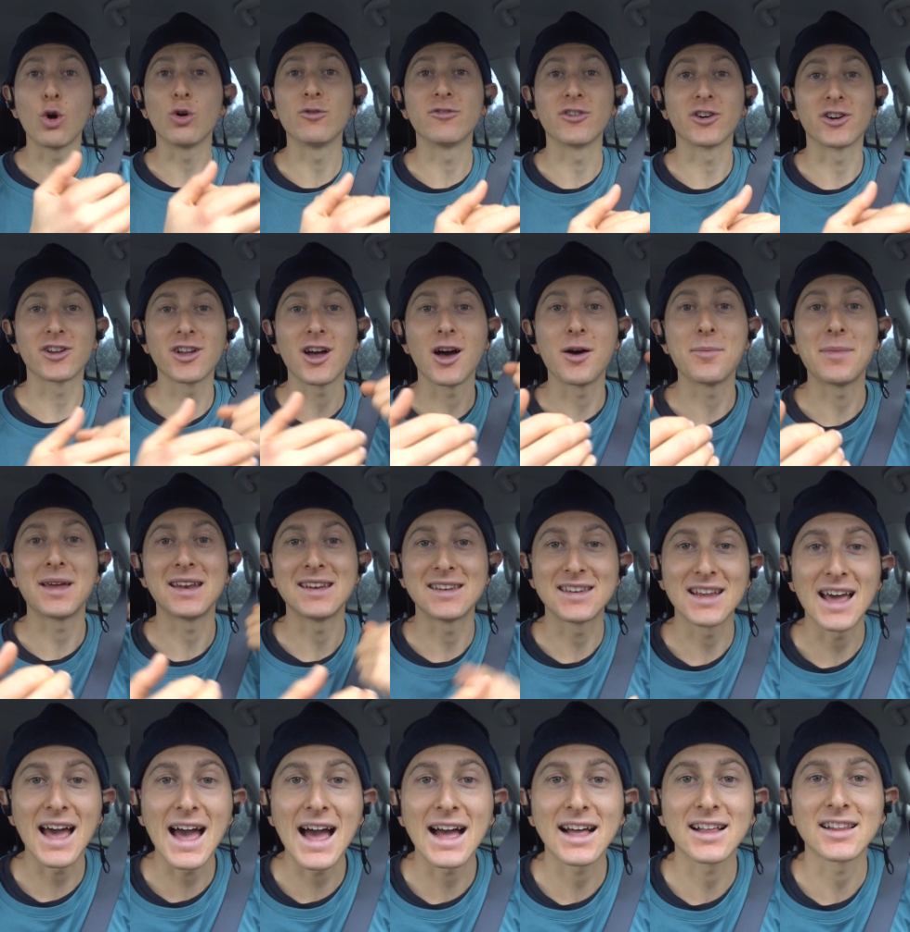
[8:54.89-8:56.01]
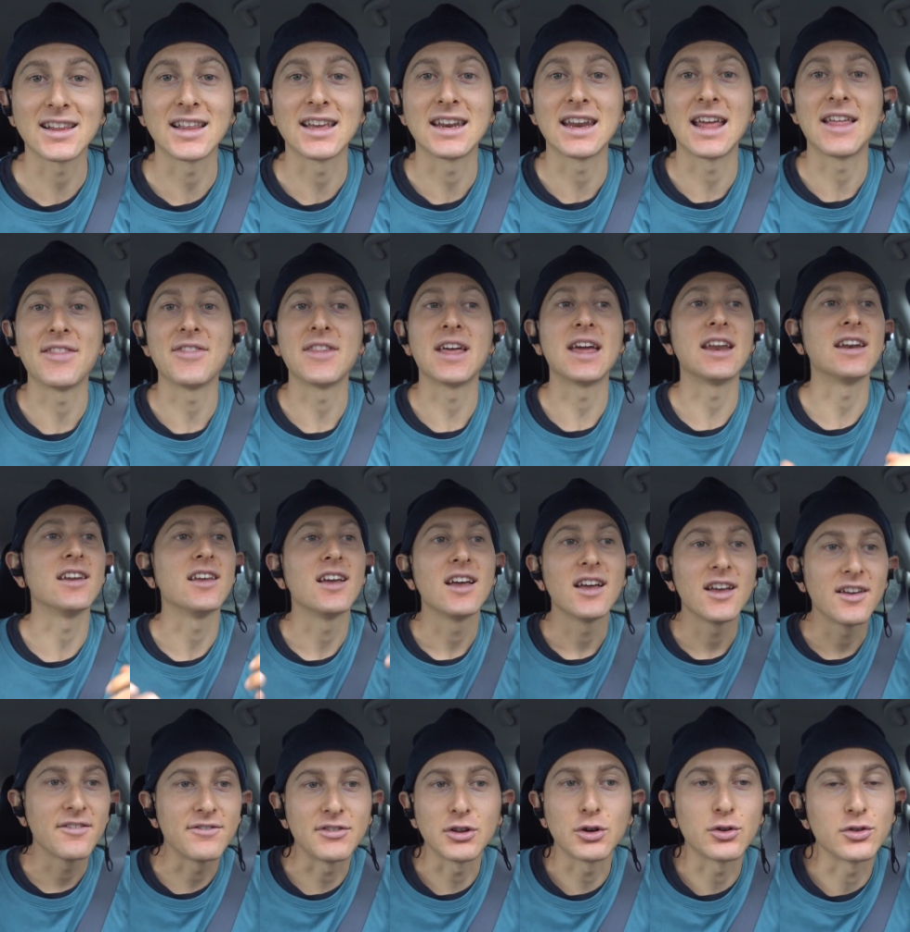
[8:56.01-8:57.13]
overcome and tackle it and then
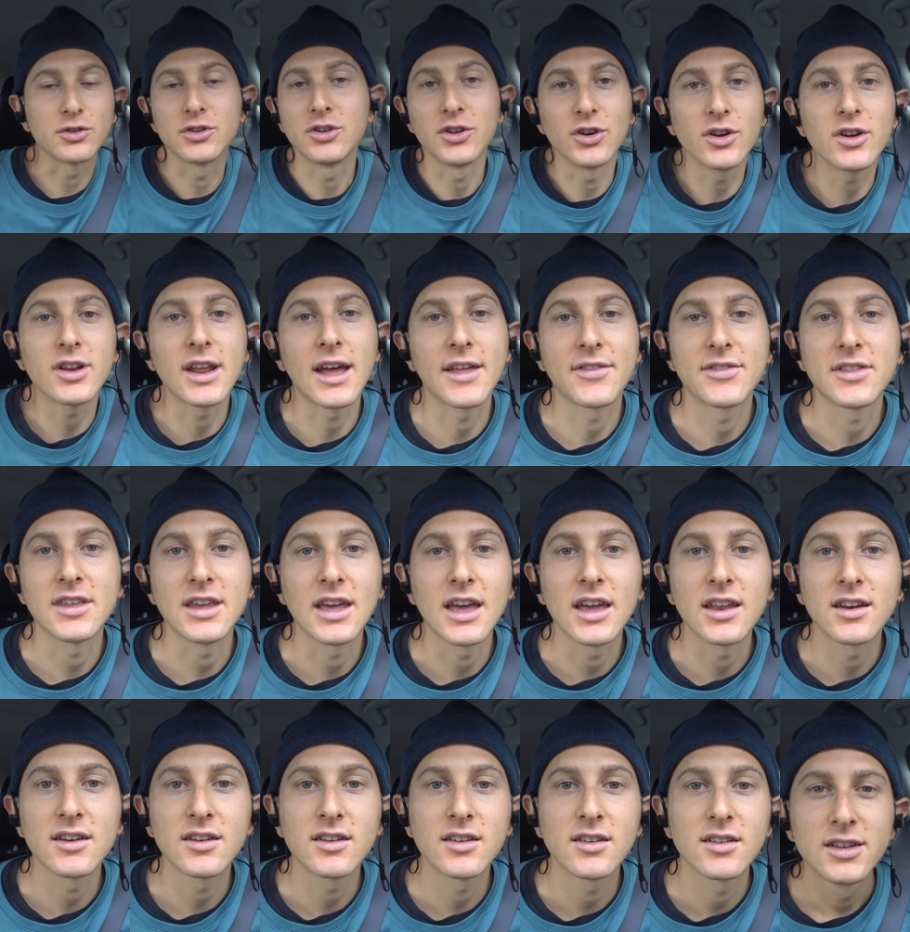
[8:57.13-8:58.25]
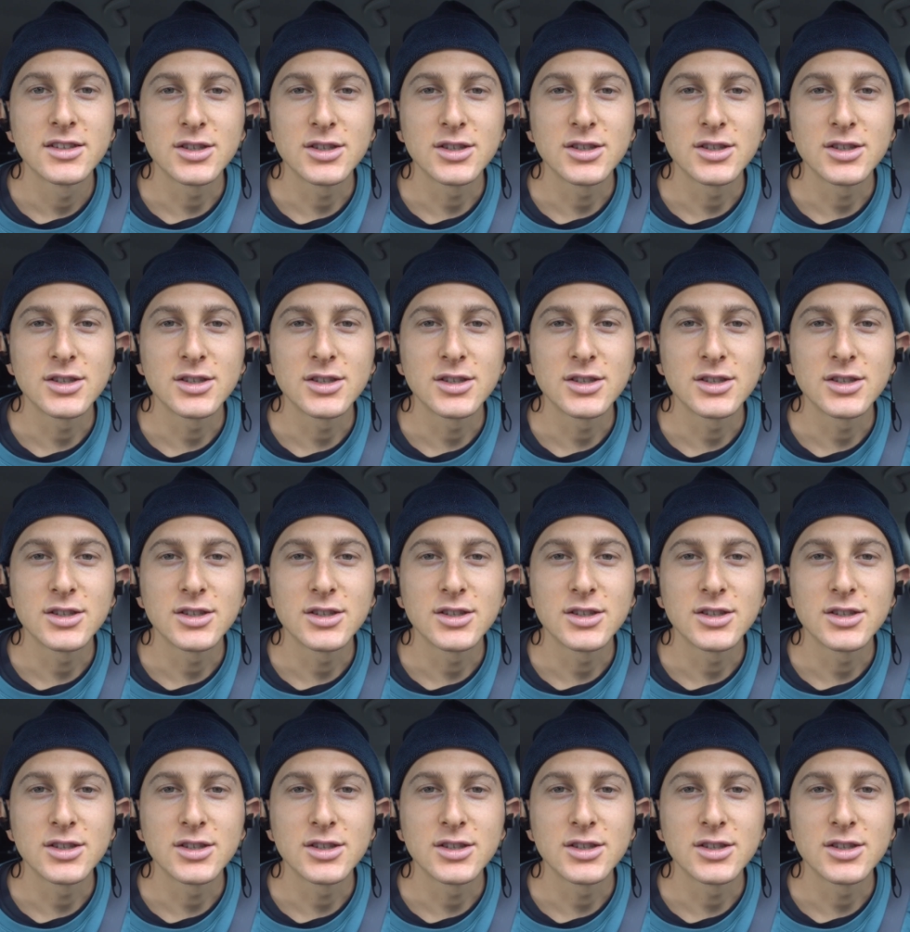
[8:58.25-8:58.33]
feel good at the end.